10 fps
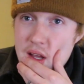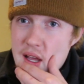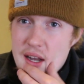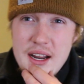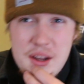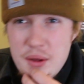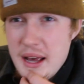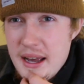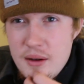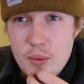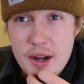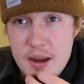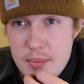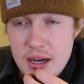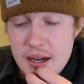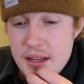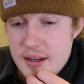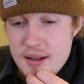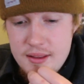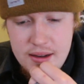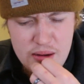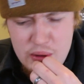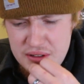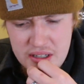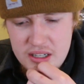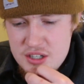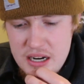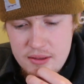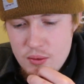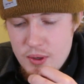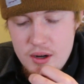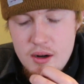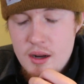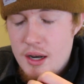And I knew that when I bought it, that I wasn't gonna drive in the winter.